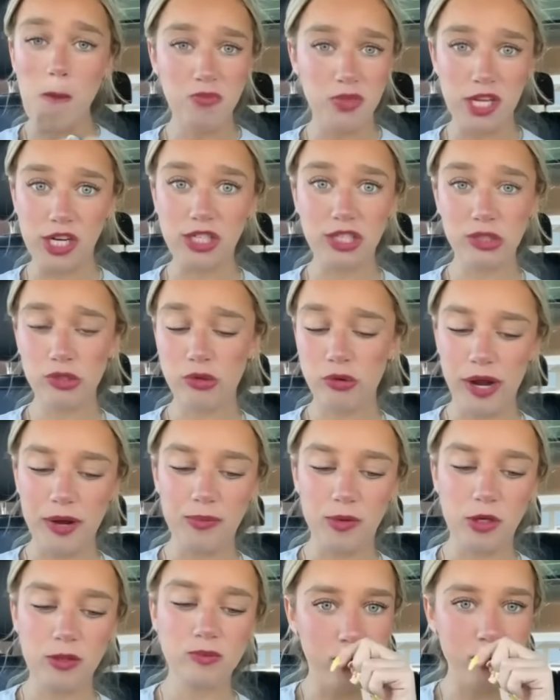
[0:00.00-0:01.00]
They're
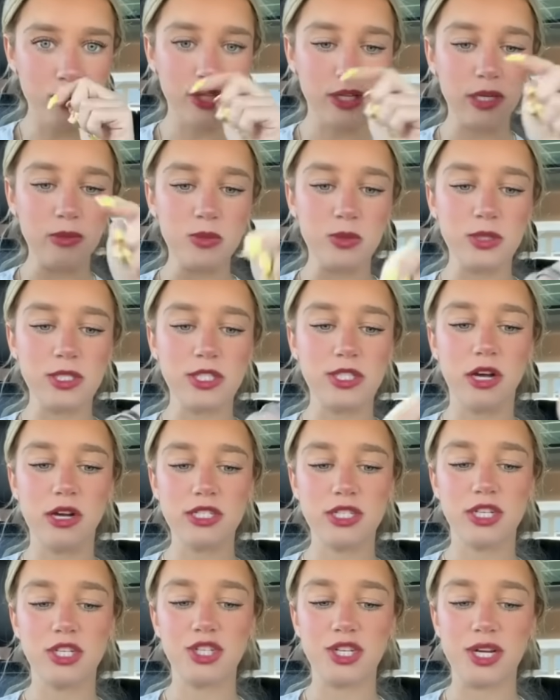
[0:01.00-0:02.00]
incredible. Also comes with
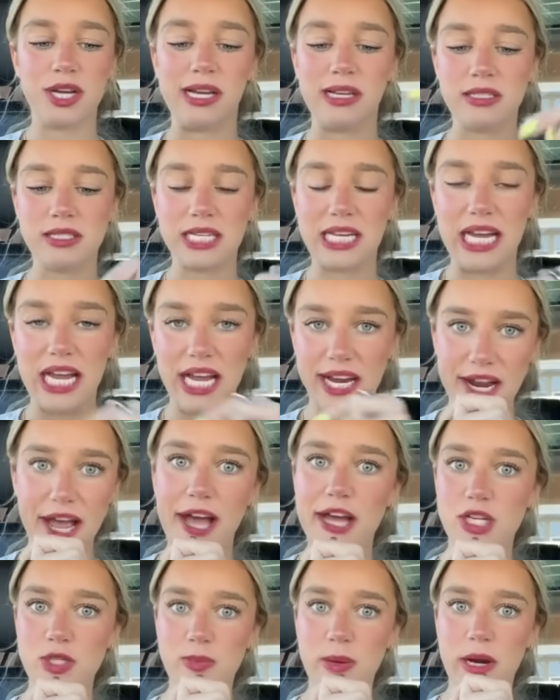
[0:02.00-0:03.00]
sausage, eggs, and
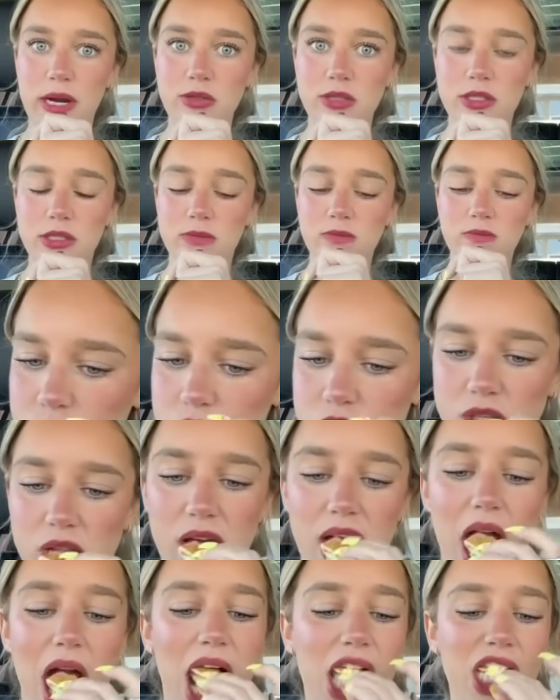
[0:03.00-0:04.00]
hash browns.
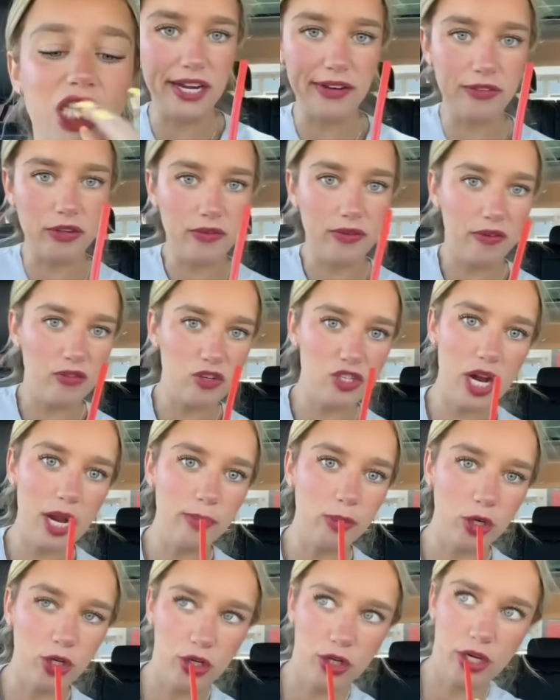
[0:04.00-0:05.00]
Slay. And if you've never
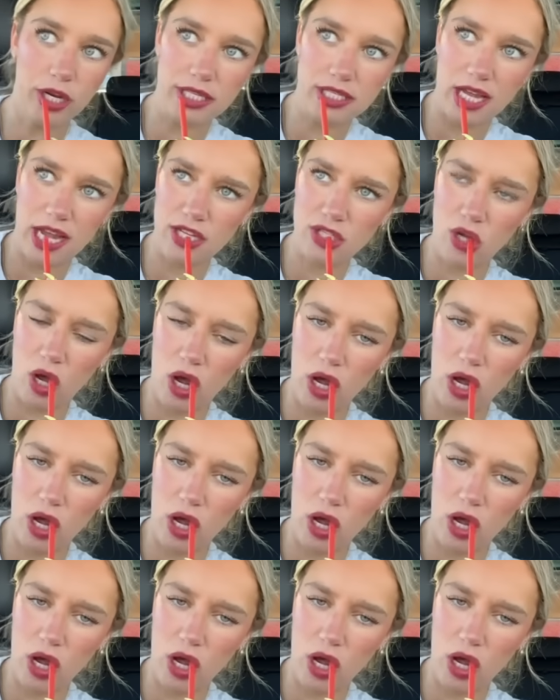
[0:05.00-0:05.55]
tried Burger King's iced